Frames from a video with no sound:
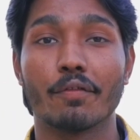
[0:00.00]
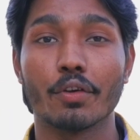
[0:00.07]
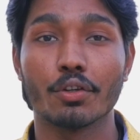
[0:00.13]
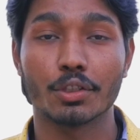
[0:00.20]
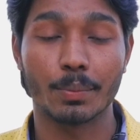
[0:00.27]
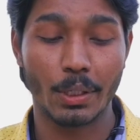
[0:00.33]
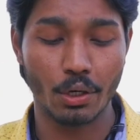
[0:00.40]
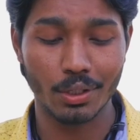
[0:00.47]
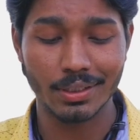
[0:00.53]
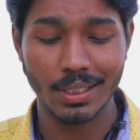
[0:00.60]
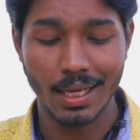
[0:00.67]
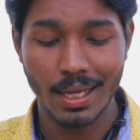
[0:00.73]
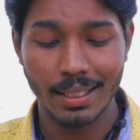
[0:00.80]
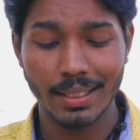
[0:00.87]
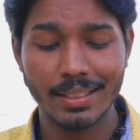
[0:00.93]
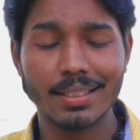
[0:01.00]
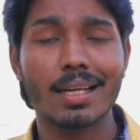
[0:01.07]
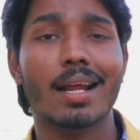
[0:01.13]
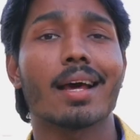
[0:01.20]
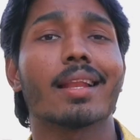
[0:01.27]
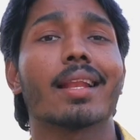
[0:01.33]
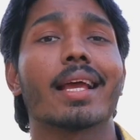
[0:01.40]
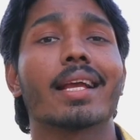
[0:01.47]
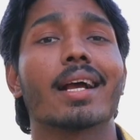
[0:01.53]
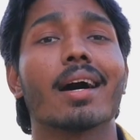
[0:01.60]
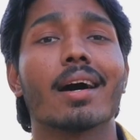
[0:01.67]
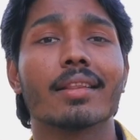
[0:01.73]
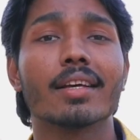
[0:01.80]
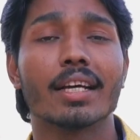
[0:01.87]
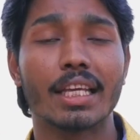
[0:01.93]
be confused, because these are
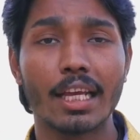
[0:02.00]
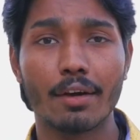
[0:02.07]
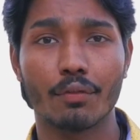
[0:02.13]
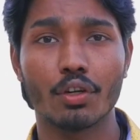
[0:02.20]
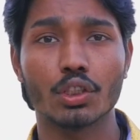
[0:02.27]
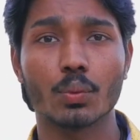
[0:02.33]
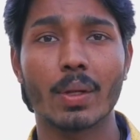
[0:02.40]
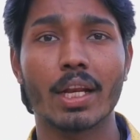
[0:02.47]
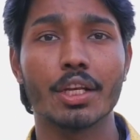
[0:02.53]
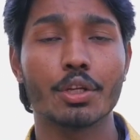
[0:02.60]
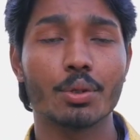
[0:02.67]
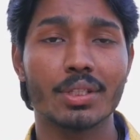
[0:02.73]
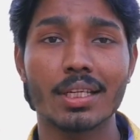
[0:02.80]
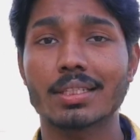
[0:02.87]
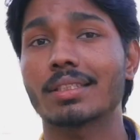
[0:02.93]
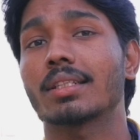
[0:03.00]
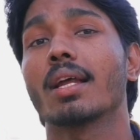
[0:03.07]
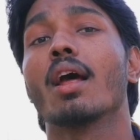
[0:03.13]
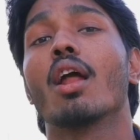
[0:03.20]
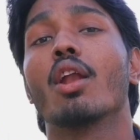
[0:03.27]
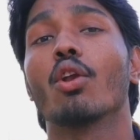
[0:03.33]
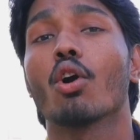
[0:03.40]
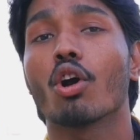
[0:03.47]
unlike other earphones wherein you just